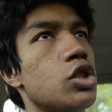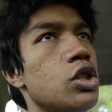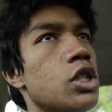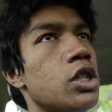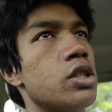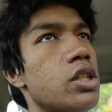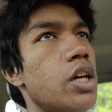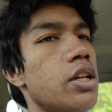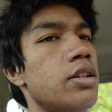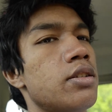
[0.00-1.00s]
enjoy guys
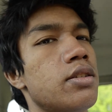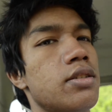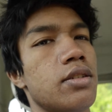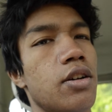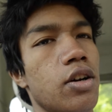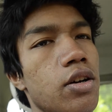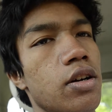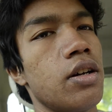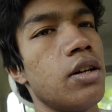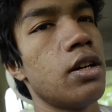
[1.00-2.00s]
done or
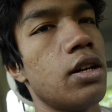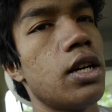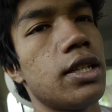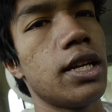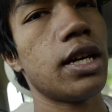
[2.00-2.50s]
at the